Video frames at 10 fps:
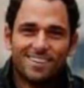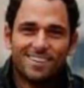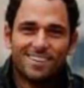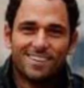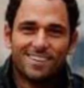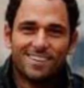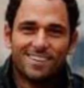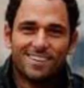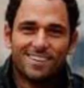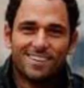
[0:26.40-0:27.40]

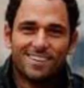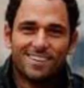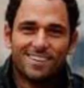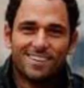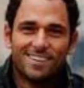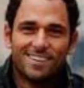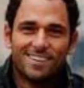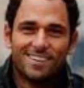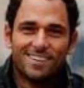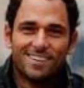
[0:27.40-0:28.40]

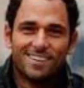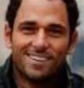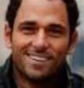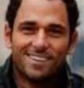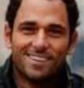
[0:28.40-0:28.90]
Nothing is said.